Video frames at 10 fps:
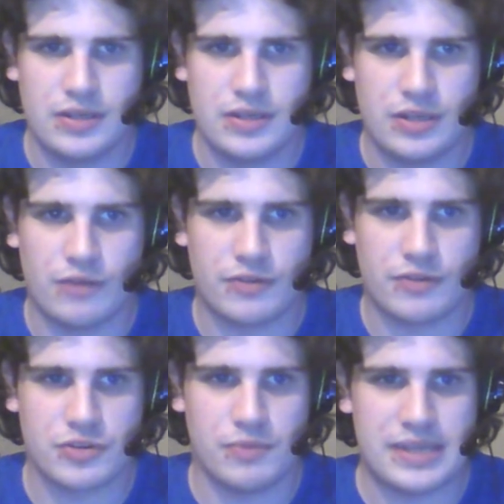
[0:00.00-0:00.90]

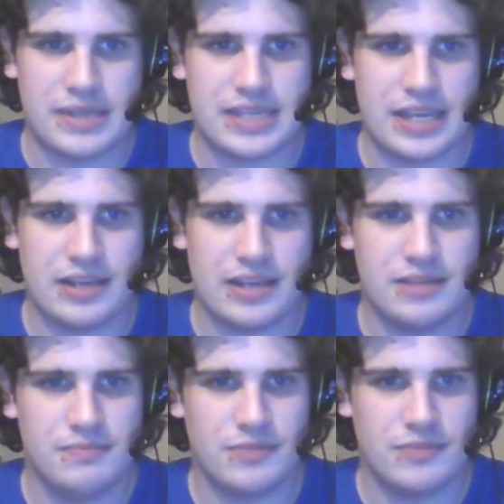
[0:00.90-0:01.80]
universal basic
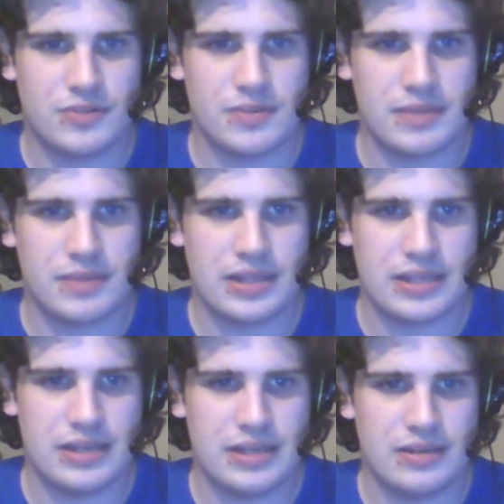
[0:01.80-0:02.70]
income or something like
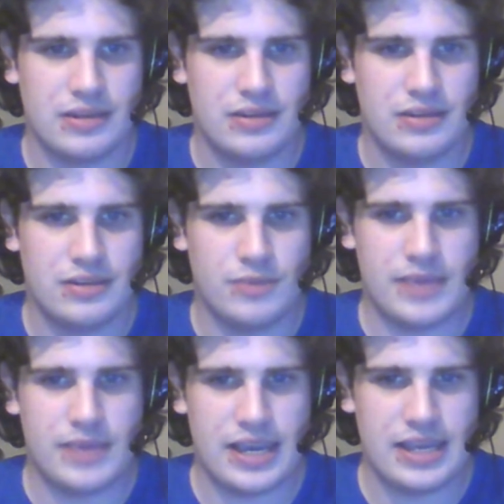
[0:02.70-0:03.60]
that?
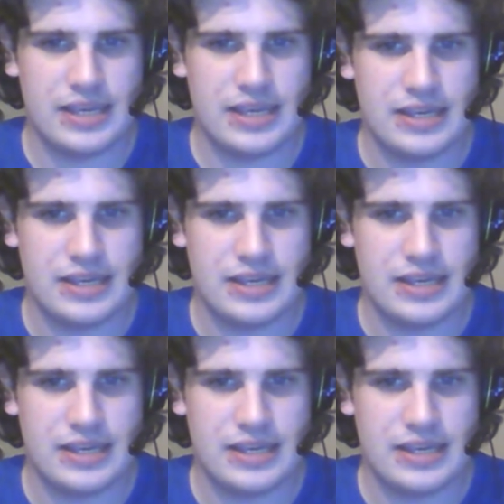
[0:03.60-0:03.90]
UBI?